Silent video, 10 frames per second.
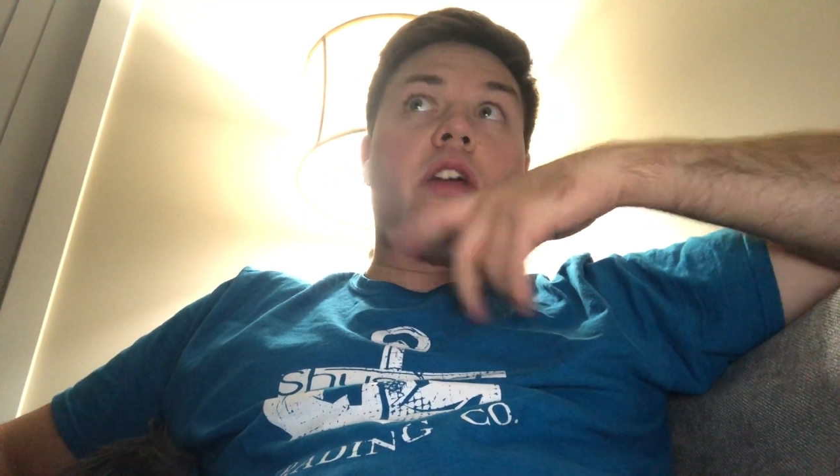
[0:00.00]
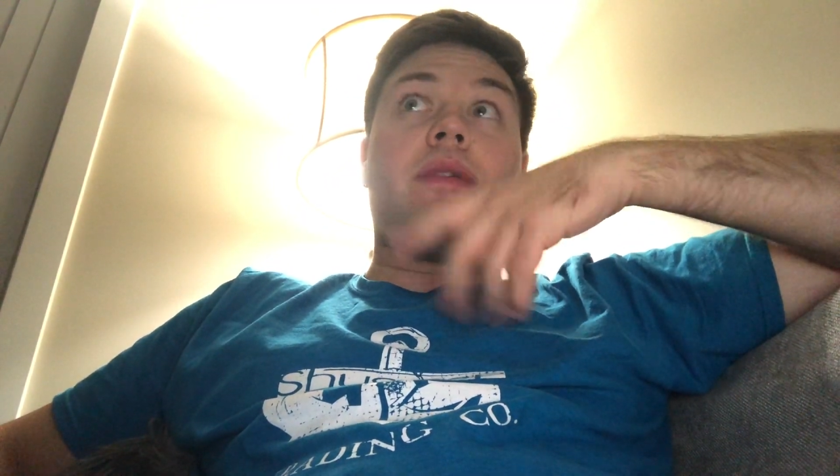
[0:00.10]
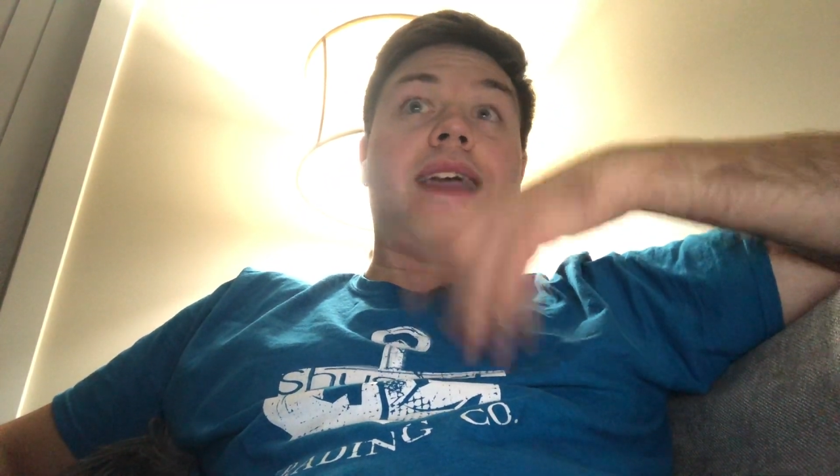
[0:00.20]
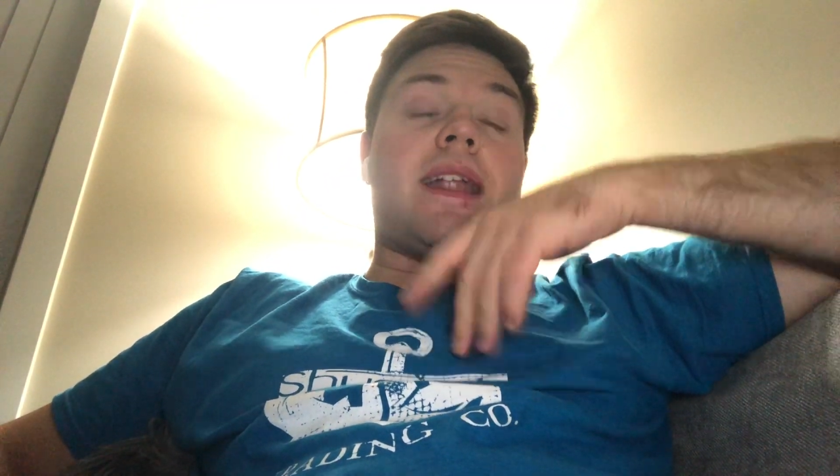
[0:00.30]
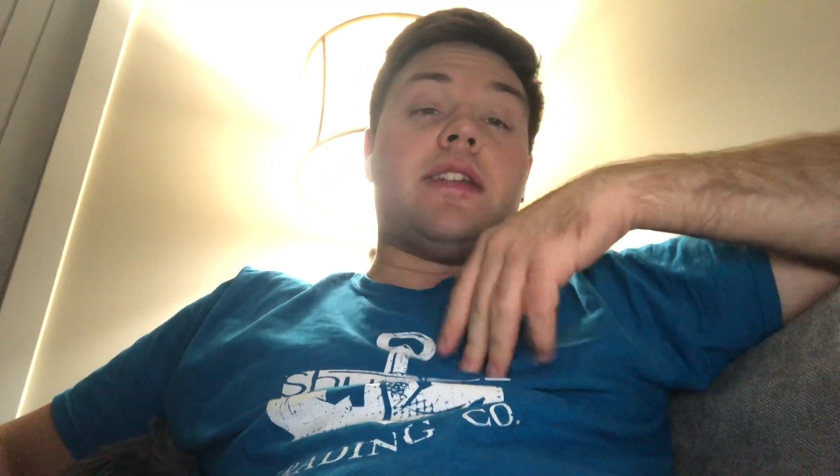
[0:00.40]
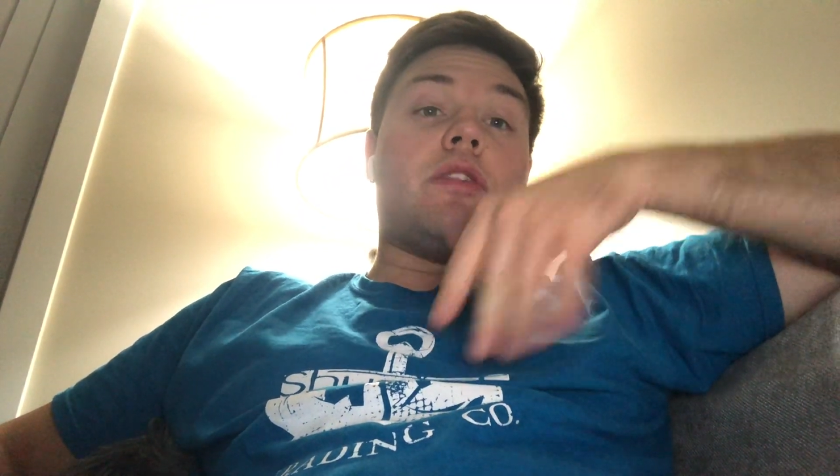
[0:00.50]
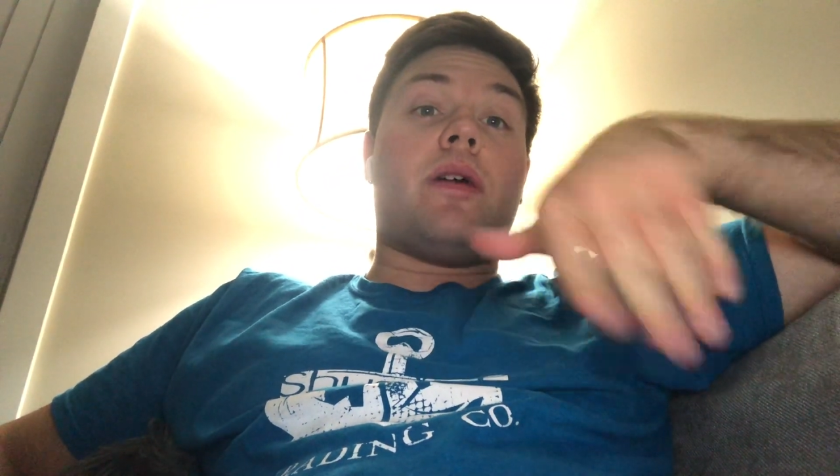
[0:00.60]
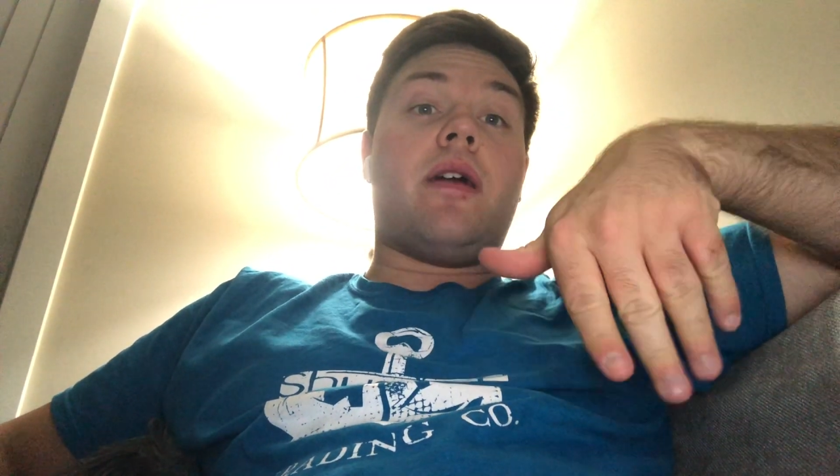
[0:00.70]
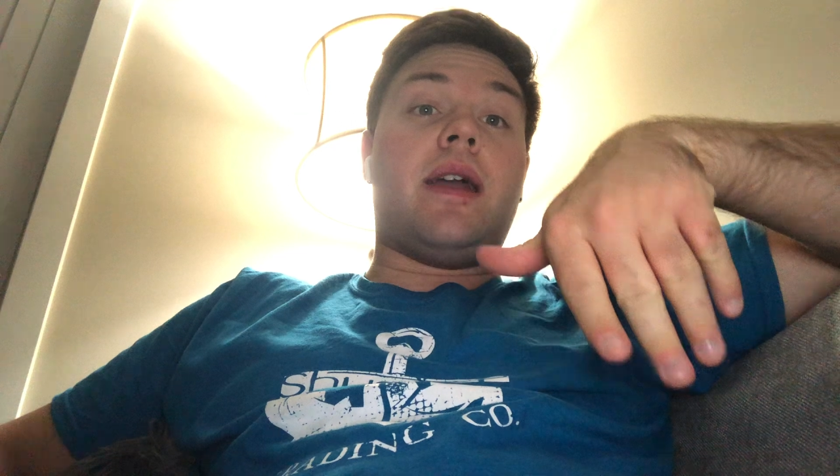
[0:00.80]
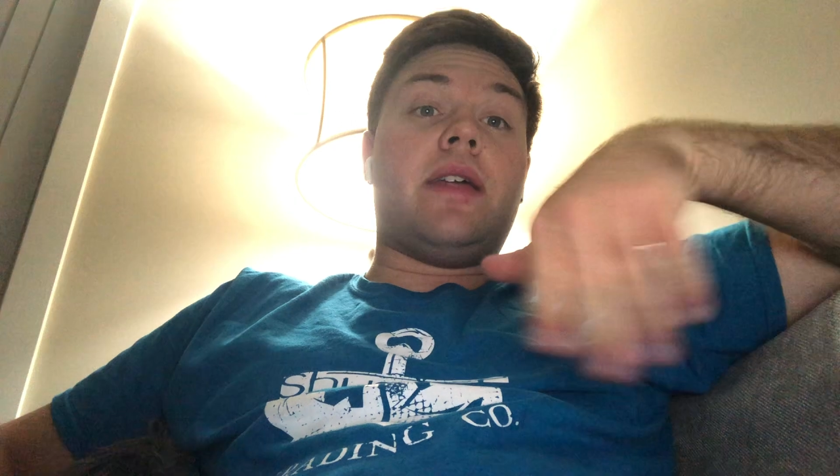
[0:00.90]
I know Canada,
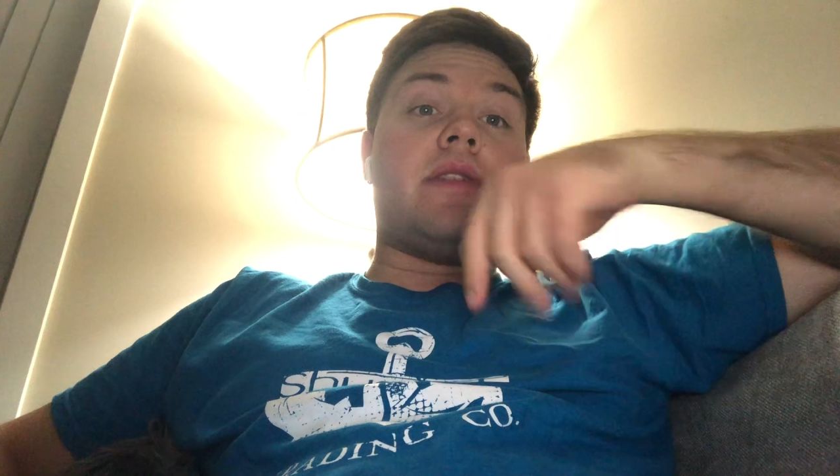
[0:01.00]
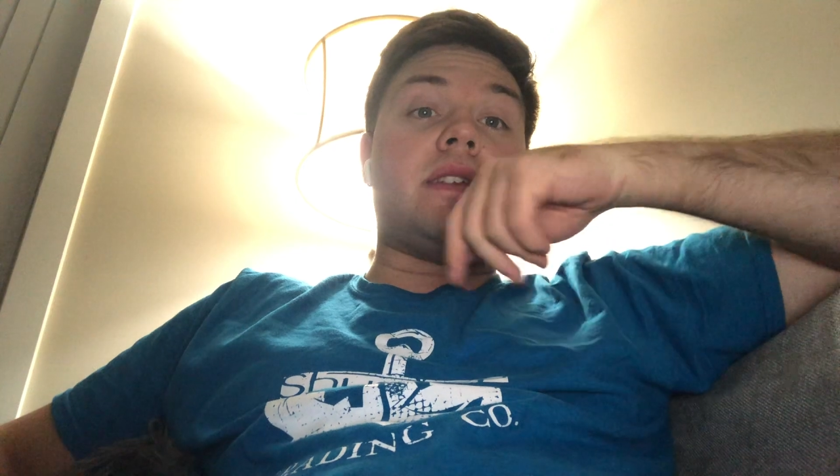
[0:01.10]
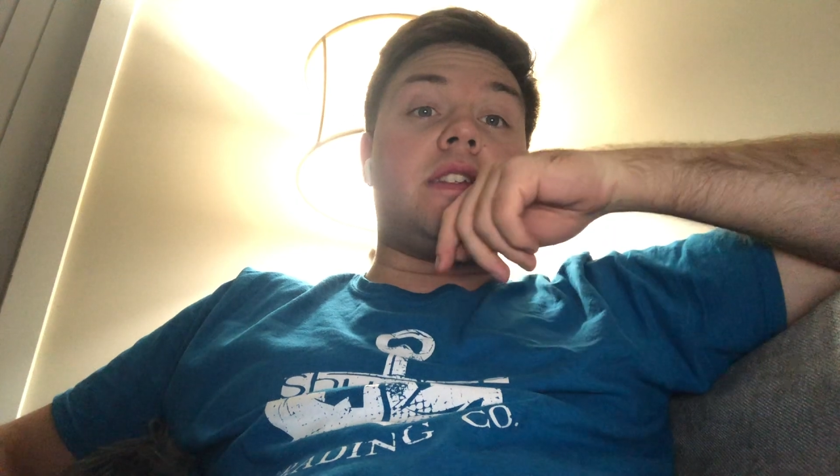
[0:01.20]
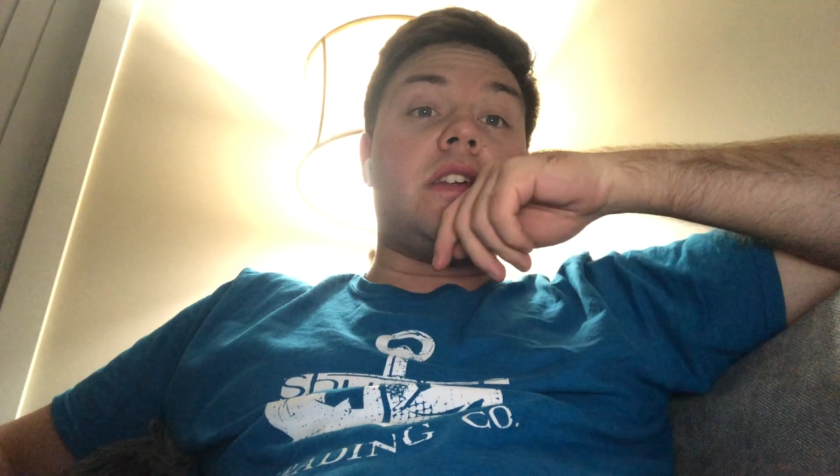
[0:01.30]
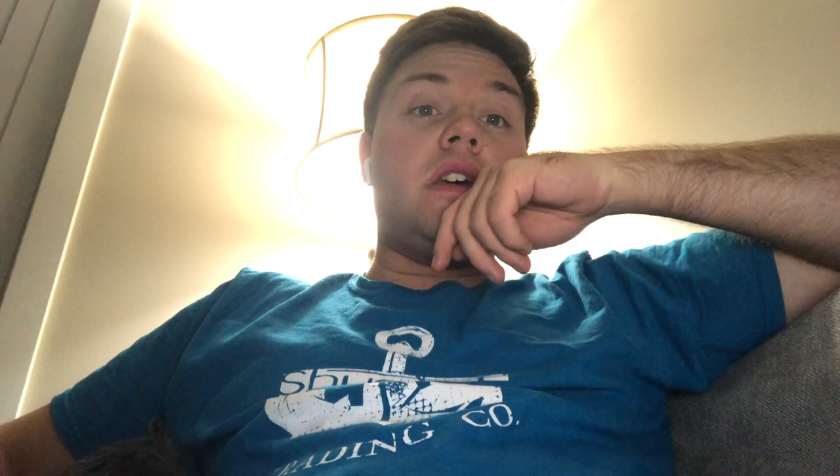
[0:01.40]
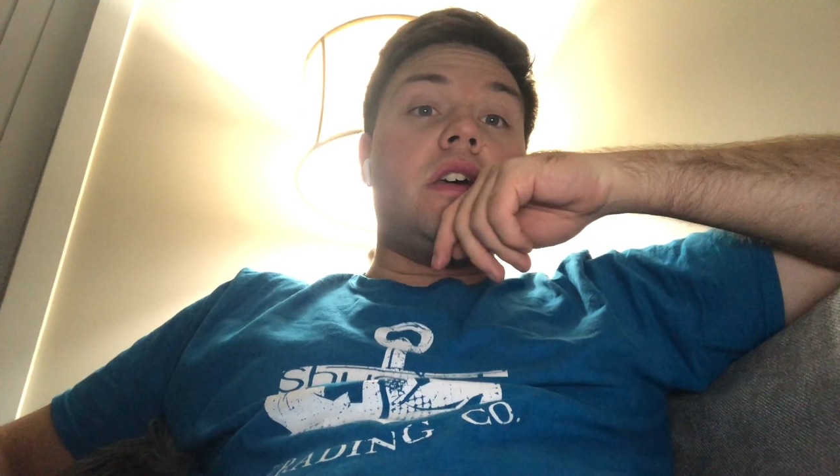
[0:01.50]
where I live, is.